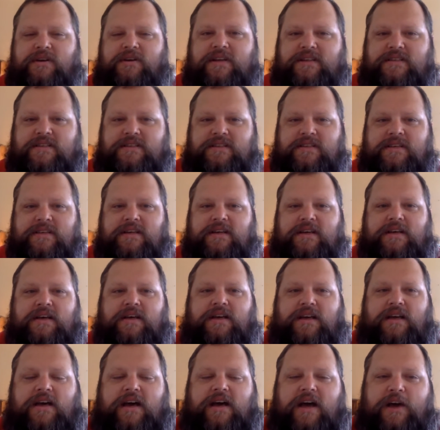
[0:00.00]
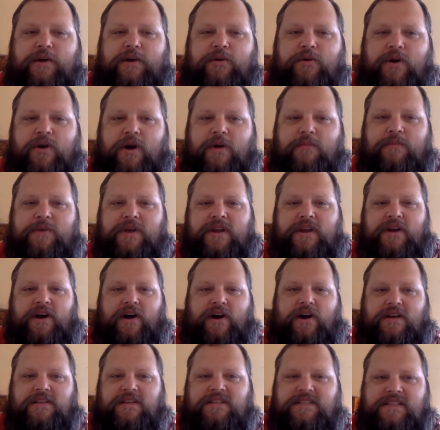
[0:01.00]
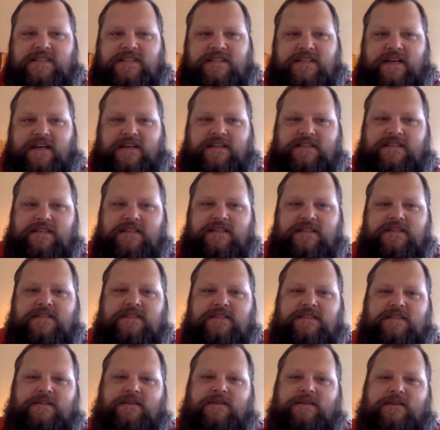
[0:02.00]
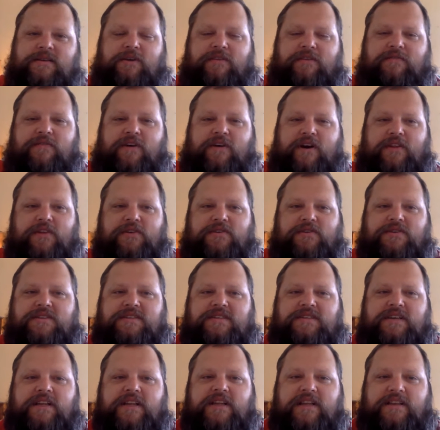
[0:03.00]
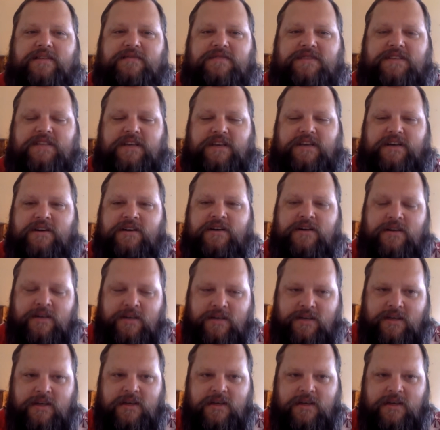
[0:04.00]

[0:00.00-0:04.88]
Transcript: As I grew up in Austin, Texas, my father still lives there.